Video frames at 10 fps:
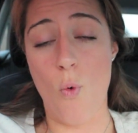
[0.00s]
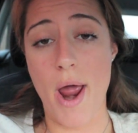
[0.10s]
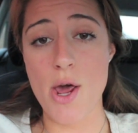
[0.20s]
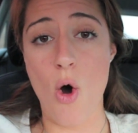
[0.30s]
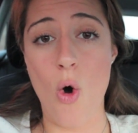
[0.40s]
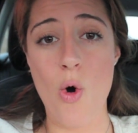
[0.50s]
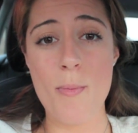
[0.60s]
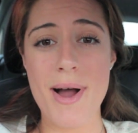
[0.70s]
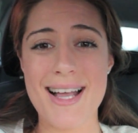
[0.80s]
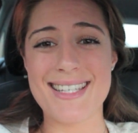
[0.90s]
Went
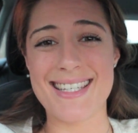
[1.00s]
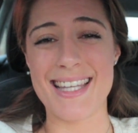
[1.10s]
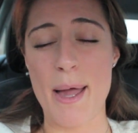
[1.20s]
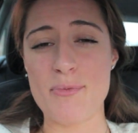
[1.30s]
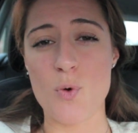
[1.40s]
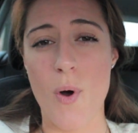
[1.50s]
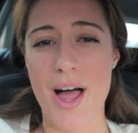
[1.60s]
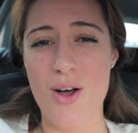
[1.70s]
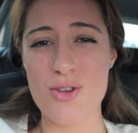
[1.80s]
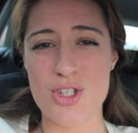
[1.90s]
home, slept
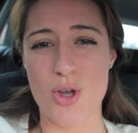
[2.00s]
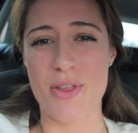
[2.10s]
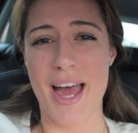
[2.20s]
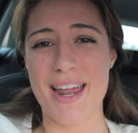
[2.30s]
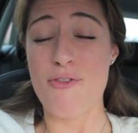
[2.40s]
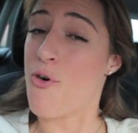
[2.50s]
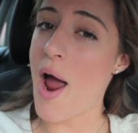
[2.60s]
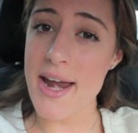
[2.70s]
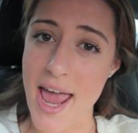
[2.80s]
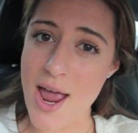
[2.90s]
well, so that
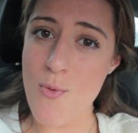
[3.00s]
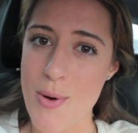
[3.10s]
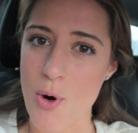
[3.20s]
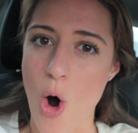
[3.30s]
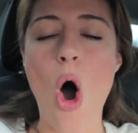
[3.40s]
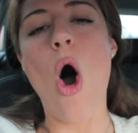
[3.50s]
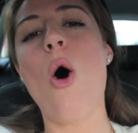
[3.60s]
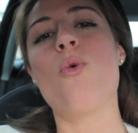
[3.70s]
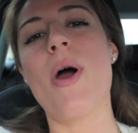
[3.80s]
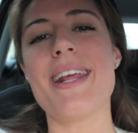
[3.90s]
Friday we were
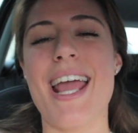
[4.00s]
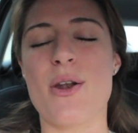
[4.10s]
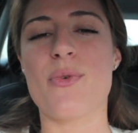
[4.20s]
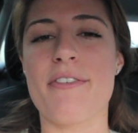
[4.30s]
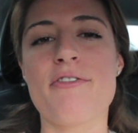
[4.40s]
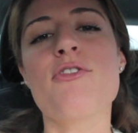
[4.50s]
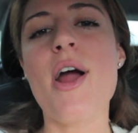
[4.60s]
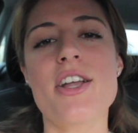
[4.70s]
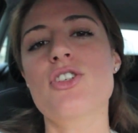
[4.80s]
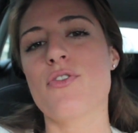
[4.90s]
all ready and
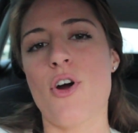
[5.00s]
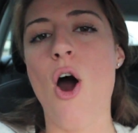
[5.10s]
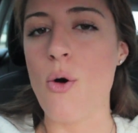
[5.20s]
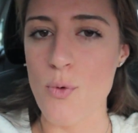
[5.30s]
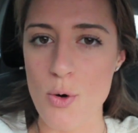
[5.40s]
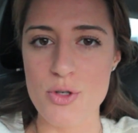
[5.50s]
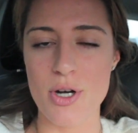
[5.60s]
refreshed for our road